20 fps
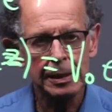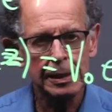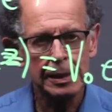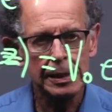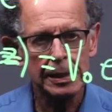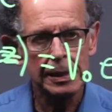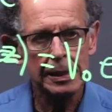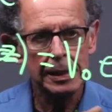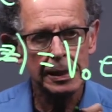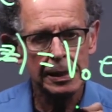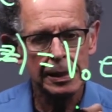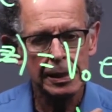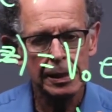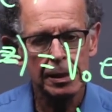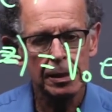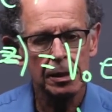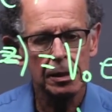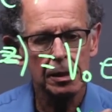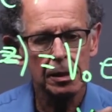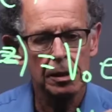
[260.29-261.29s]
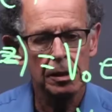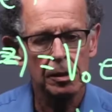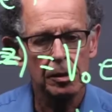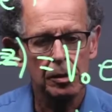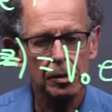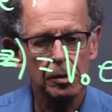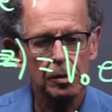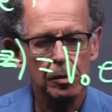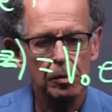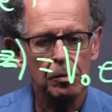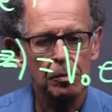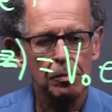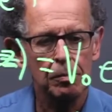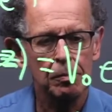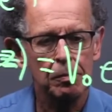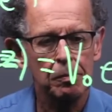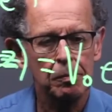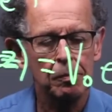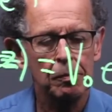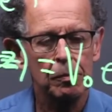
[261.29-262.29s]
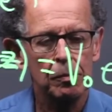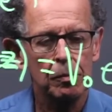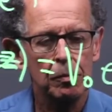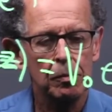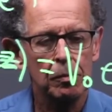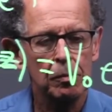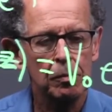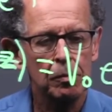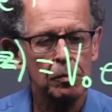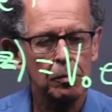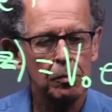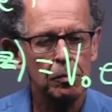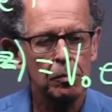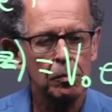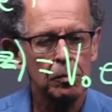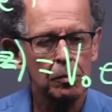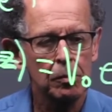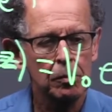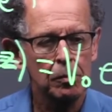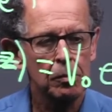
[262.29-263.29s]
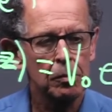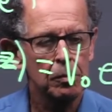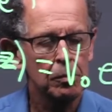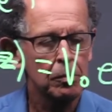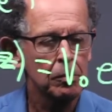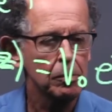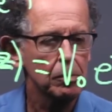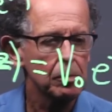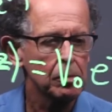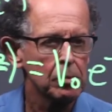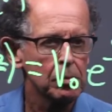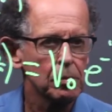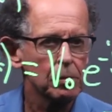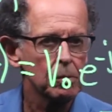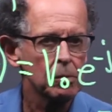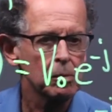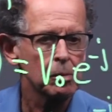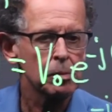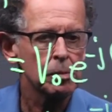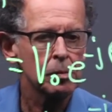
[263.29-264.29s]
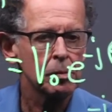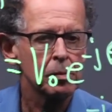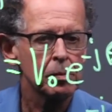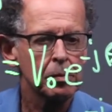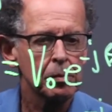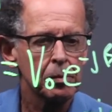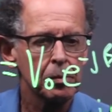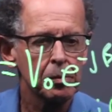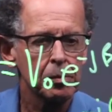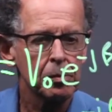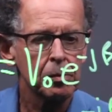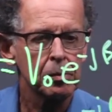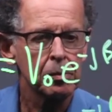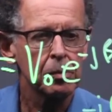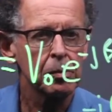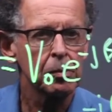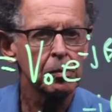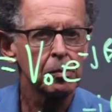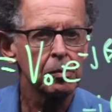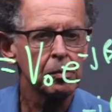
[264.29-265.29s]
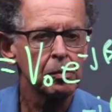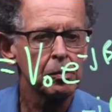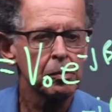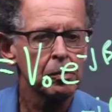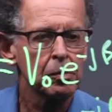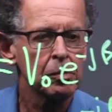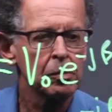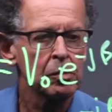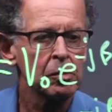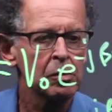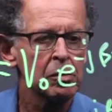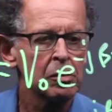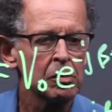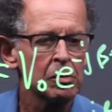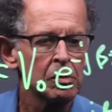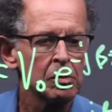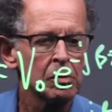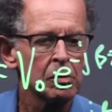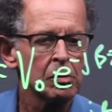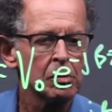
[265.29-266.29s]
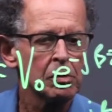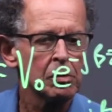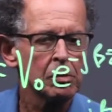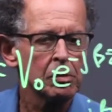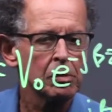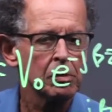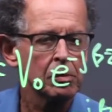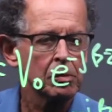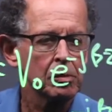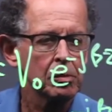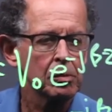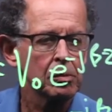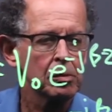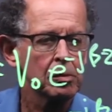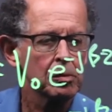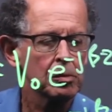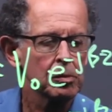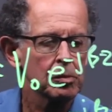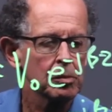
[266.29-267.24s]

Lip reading: (no one is talking)